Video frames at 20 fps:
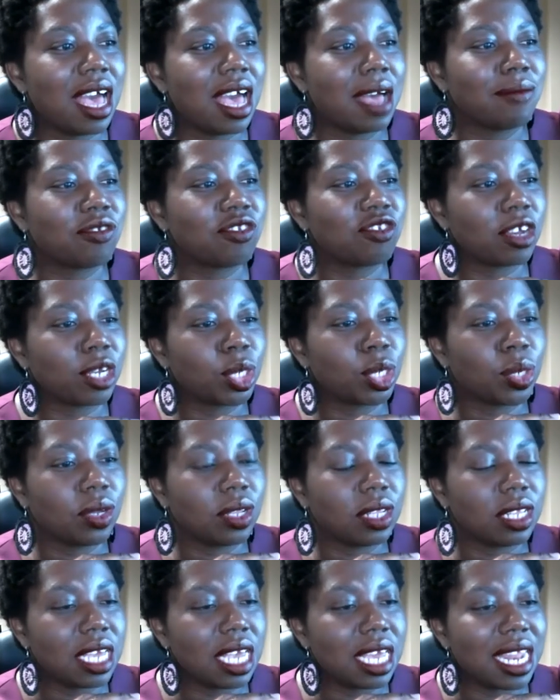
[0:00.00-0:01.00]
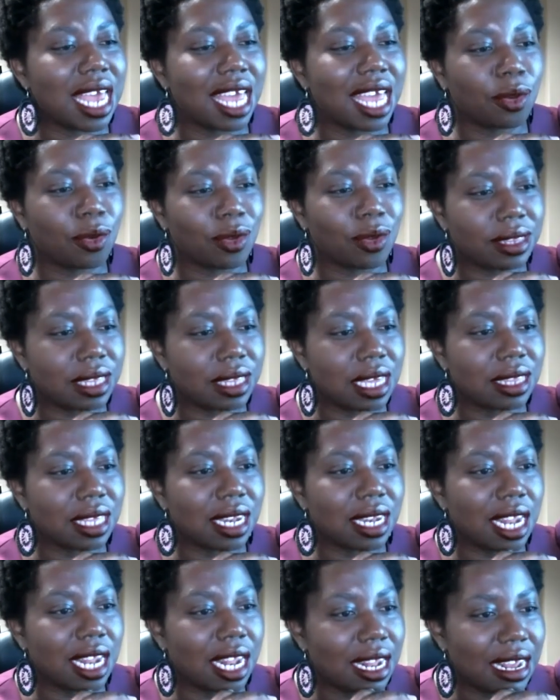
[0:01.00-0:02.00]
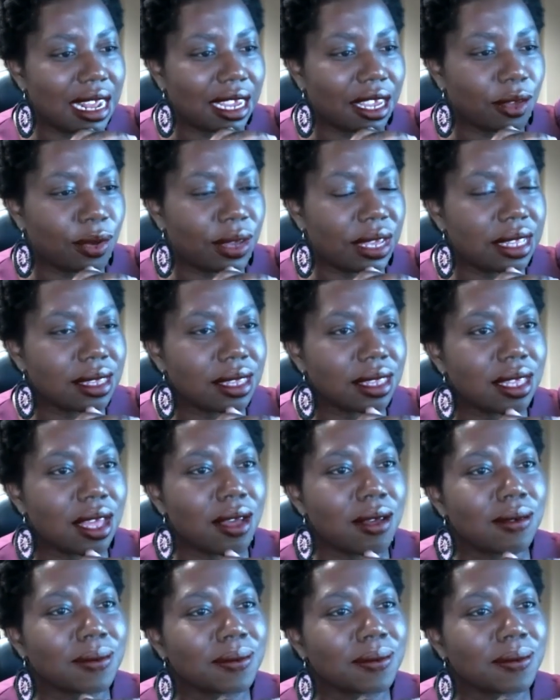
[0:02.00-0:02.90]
structural inadequacies and inequities. So.